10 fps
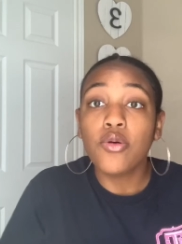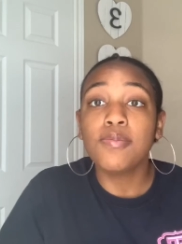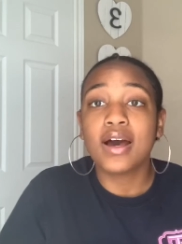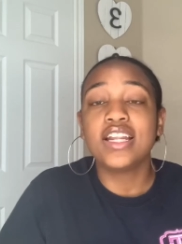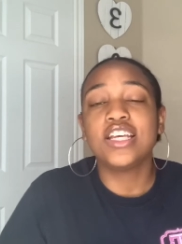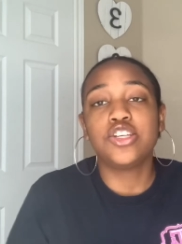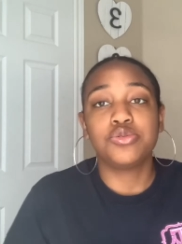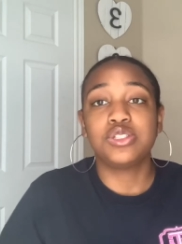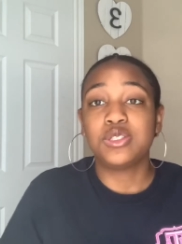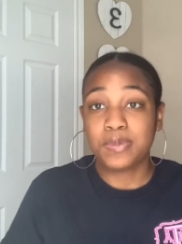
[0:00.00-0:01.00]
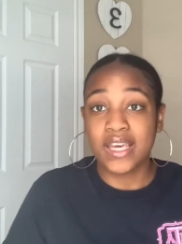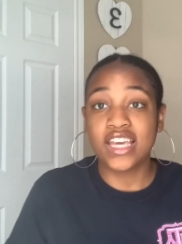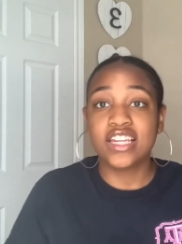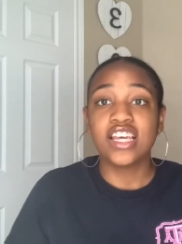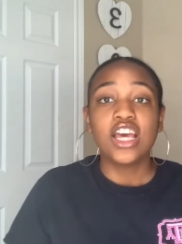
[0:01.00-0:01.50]
money you
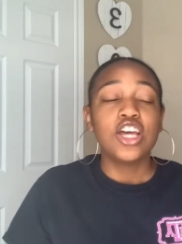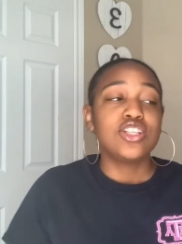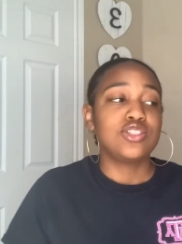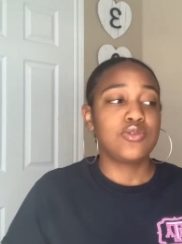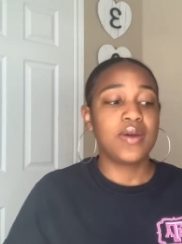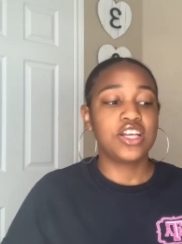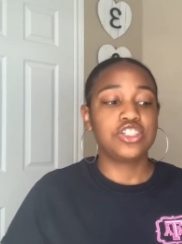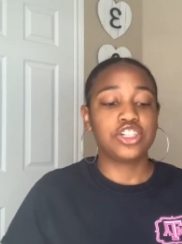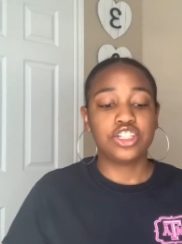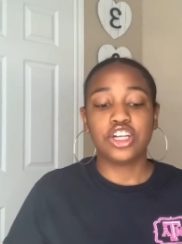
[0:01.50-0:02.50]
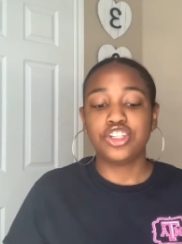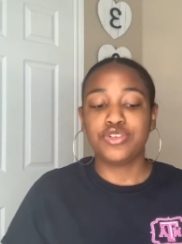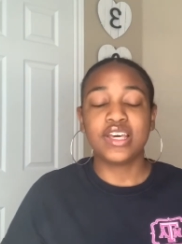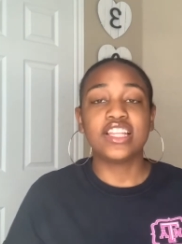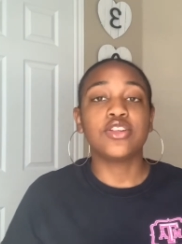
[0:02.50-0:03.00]
spend to make sure you
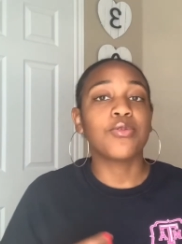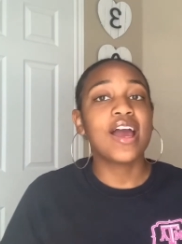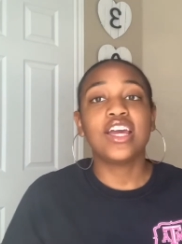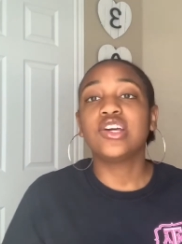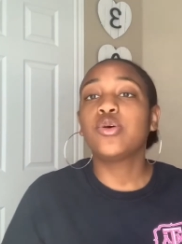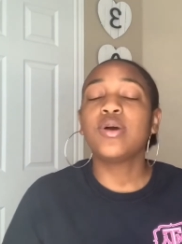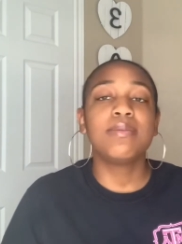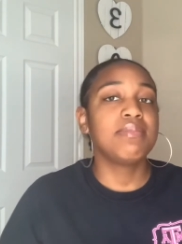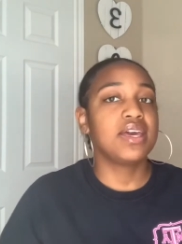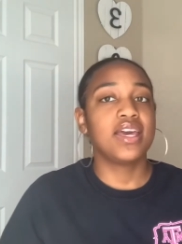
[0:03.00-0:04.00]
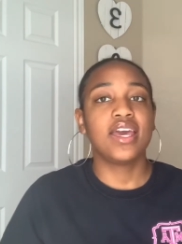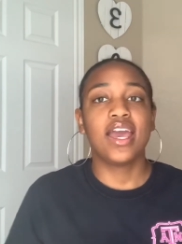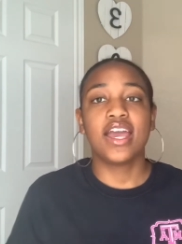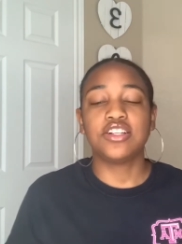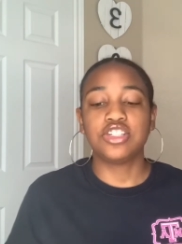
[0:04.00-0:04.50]
get the right equipment
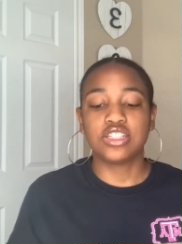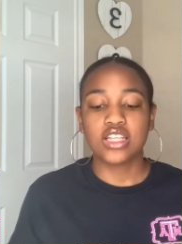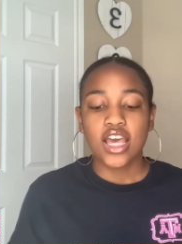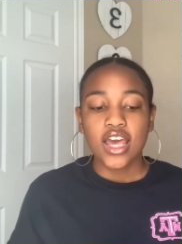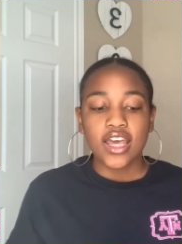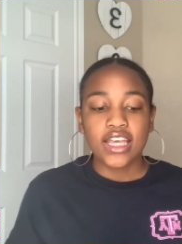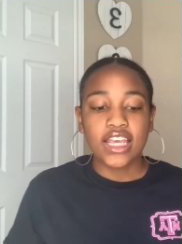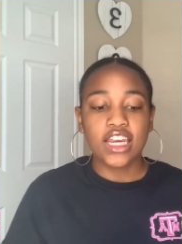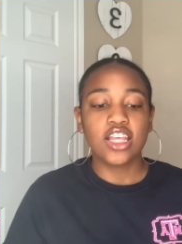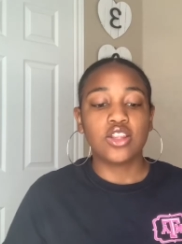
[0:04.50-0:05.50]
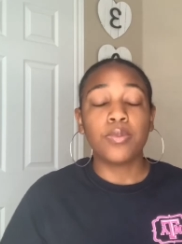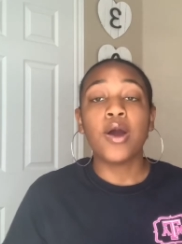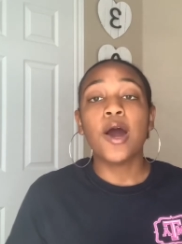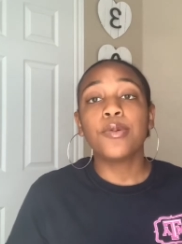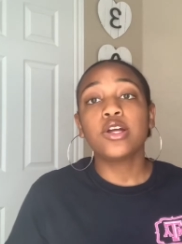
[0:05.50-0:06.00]
and just getting the
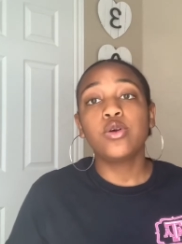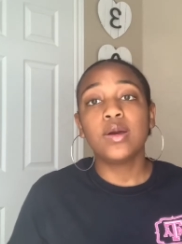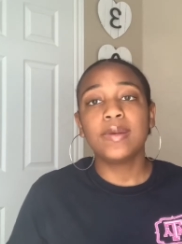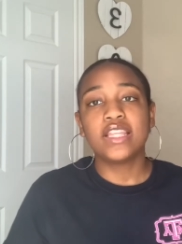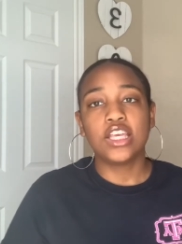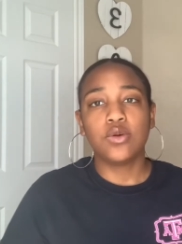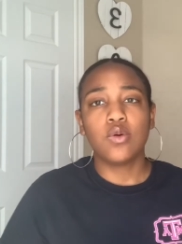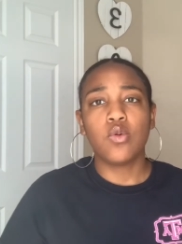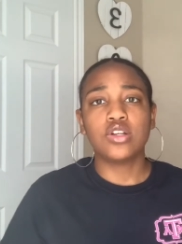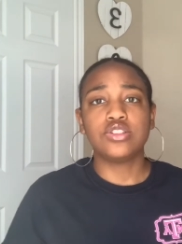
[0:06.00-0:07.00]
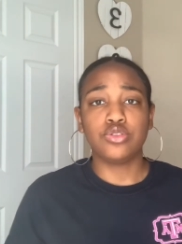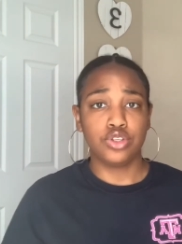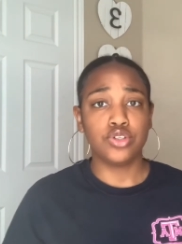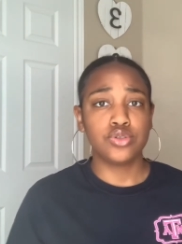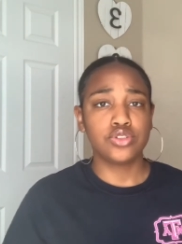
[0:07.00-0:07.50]
proper equipment that you would want to
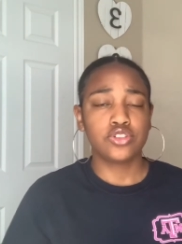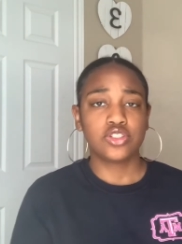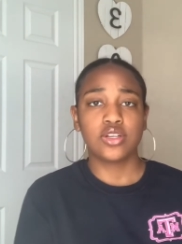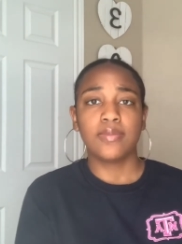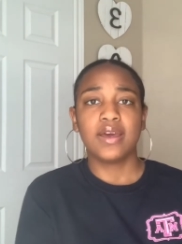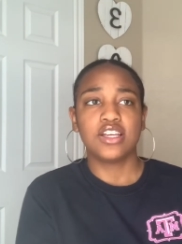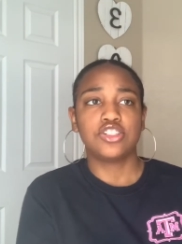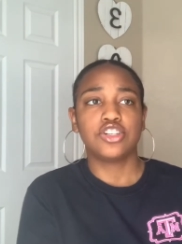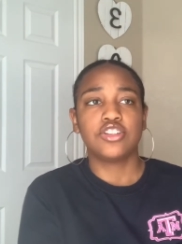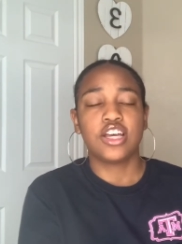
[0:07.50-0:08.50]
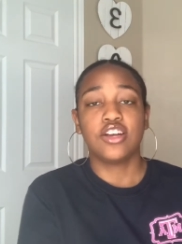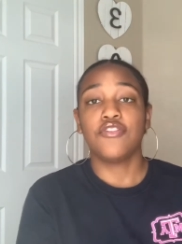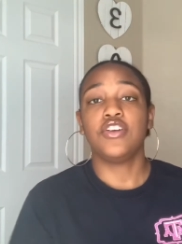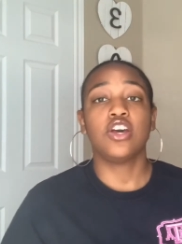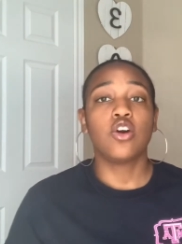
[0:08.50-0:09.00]
use to make sure that your
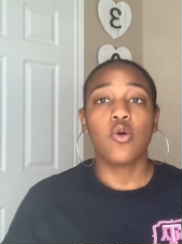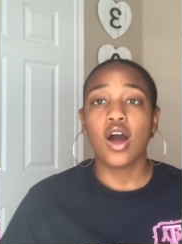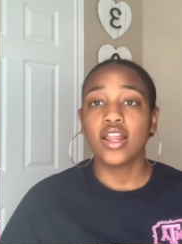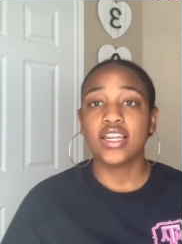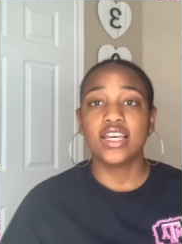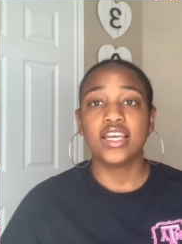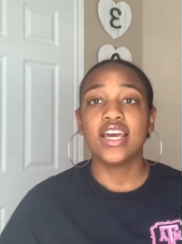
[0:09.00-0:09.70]
video quality